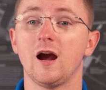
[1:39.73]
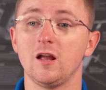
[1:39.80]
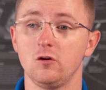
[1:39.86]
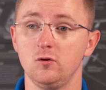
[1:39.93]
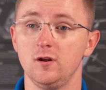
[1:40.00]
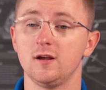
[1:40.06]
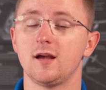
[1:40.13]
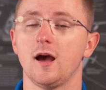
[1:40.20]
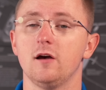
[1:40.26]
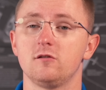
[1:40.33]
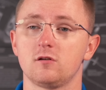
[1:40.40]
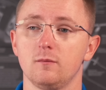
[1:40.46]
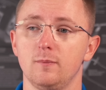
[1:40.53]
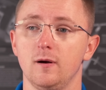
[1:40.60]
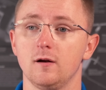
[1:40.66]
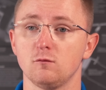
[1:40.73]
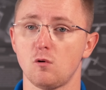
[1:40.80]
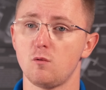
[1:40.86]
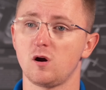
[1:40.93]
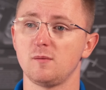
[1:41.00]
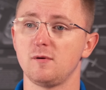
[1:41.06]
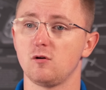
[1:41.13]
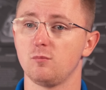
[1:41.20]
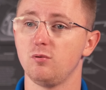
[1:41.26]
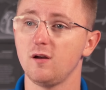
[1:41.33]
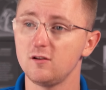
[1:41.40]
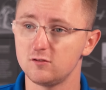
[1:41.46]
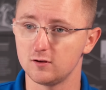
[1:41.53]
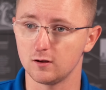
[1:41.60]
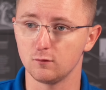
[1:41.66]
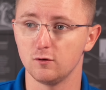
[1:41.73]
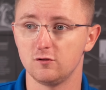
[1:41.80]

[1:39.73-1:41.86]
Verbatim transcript: and unique as compared to what we're gonna be replacing,